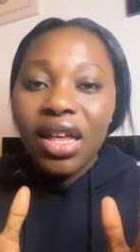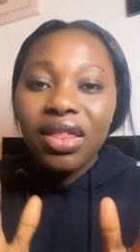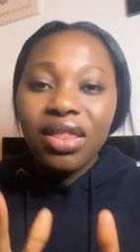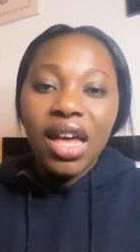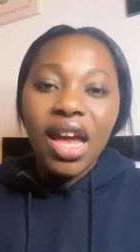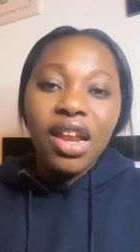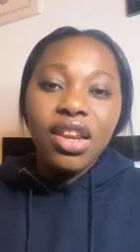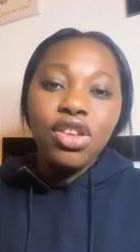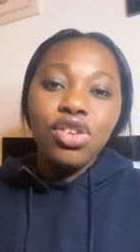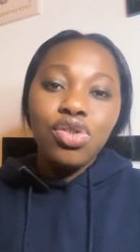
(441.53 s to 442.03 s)

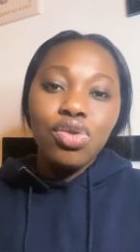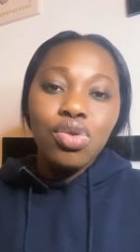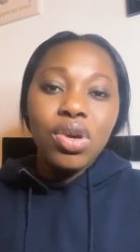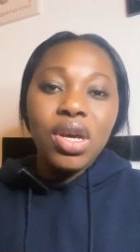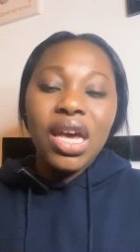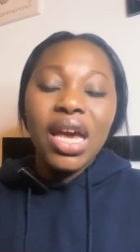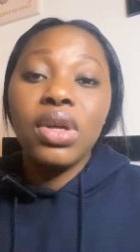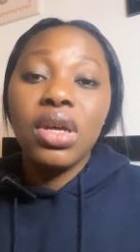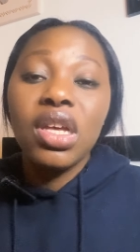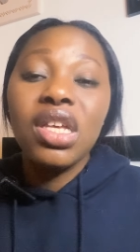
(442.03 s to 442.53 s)
then
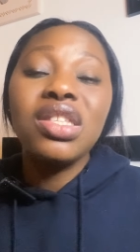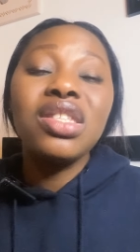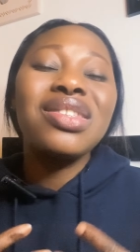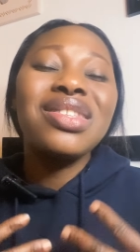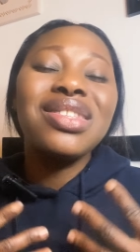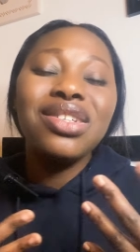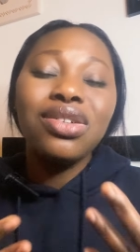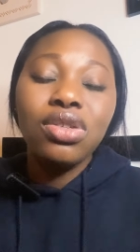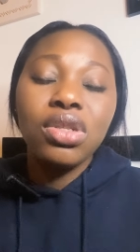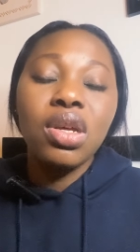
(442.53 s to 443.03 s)
uk is
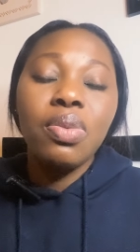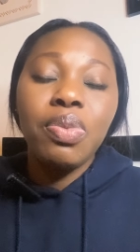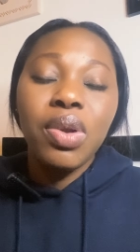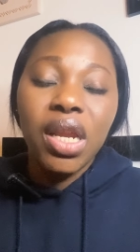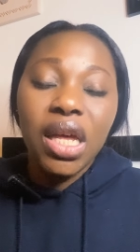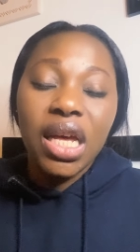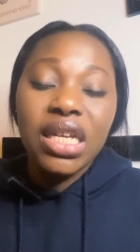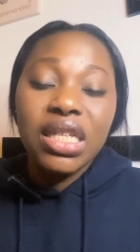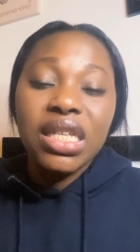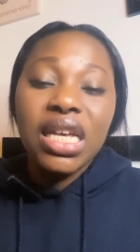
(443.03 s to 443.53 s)
still the
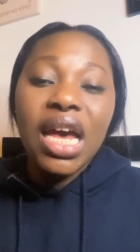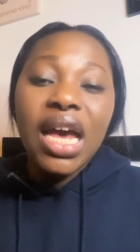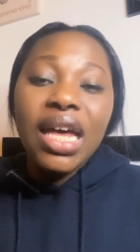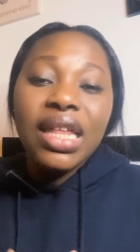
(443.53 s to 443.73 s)
place